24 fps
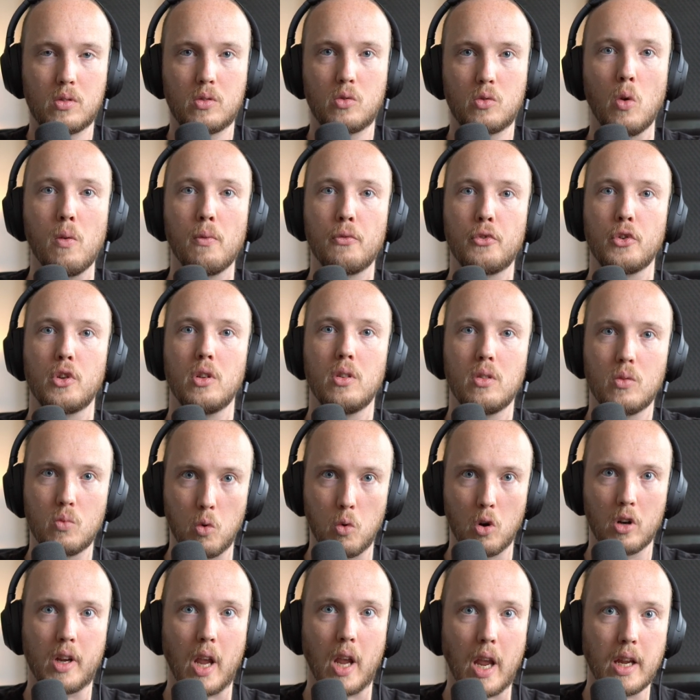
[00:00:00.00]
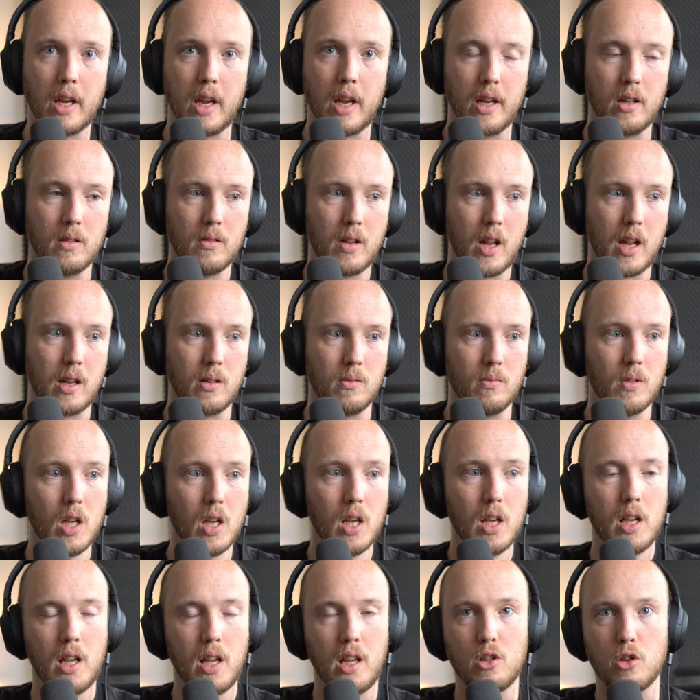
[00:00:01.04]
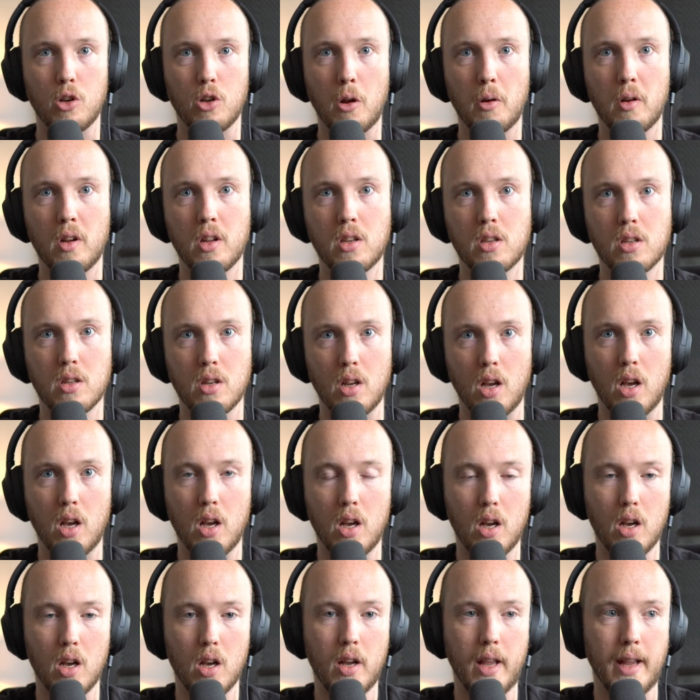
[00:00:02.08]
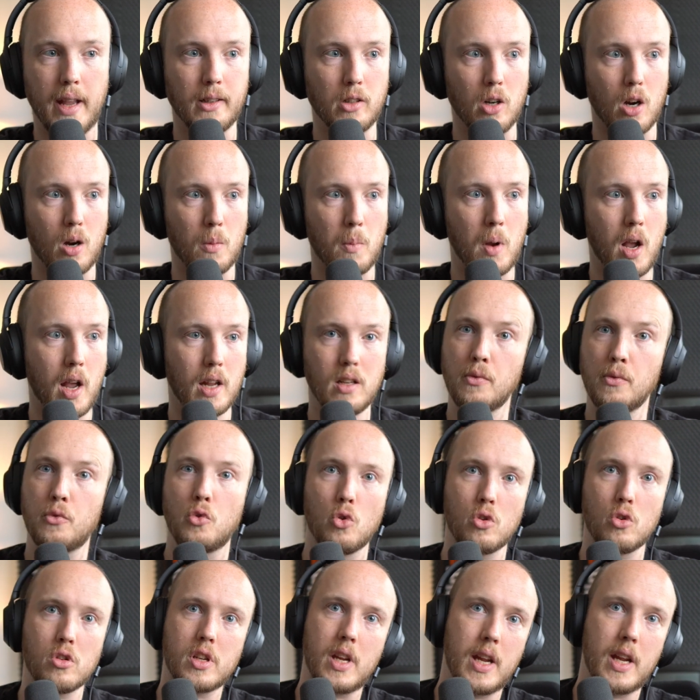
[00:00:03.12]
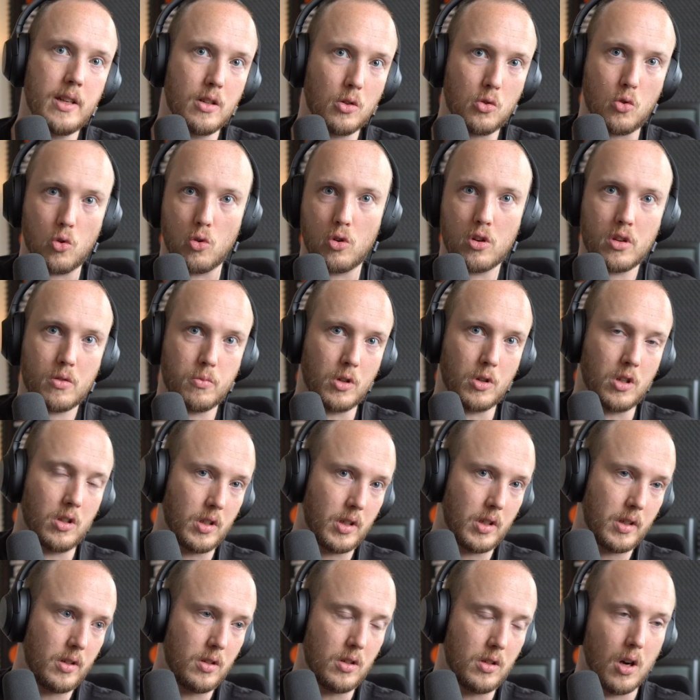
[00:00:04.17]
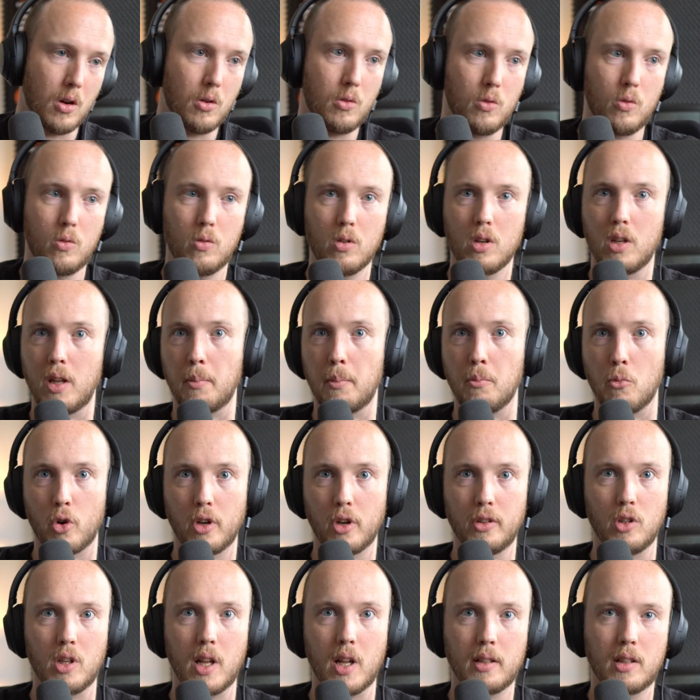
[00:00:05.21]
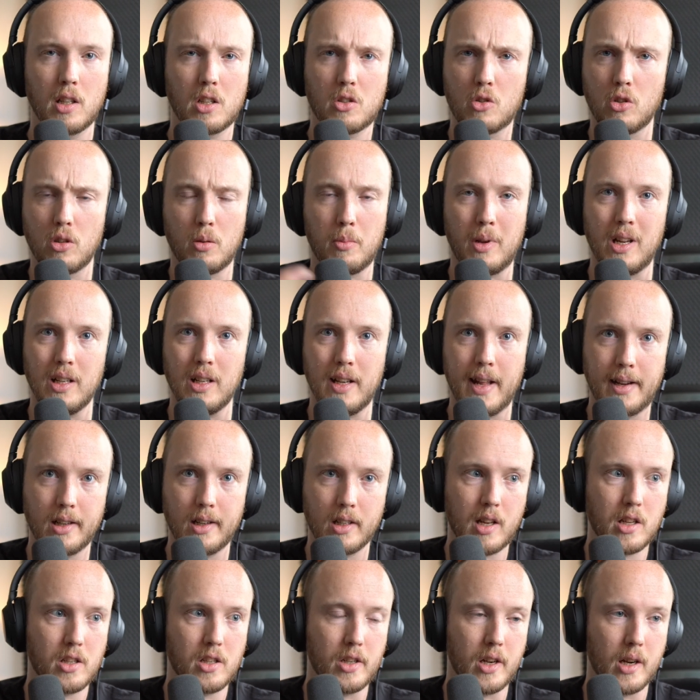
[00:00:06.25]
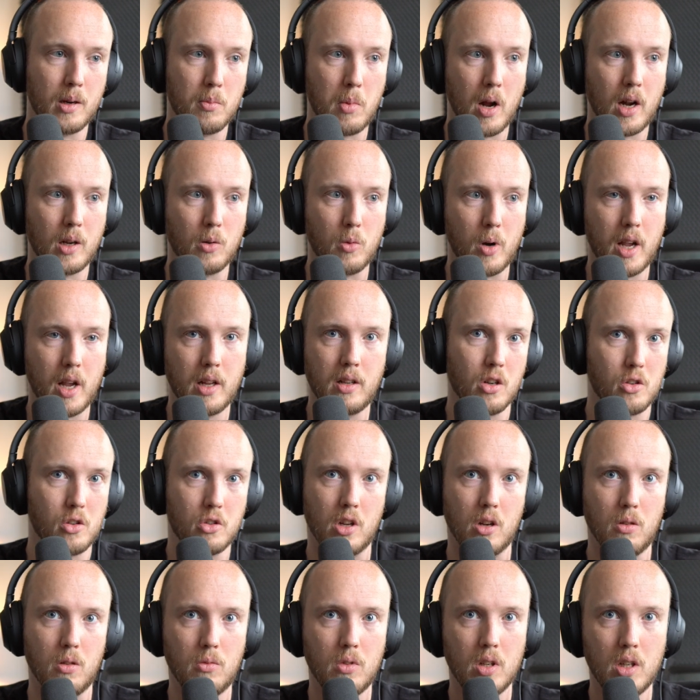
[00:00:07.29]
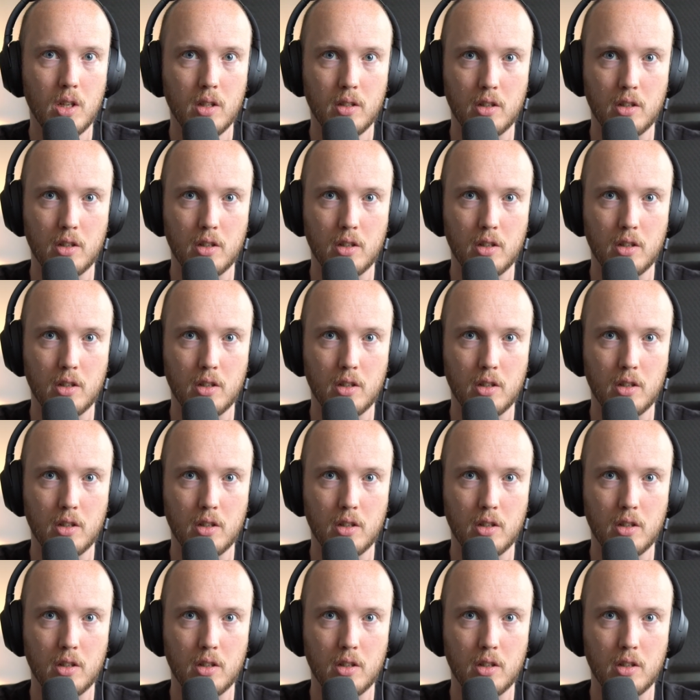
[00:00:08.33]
confident working in Solaris, in Karma, and of course in the course we're gonna go a lot more into that. That's gonna be later this year, by the way. There's no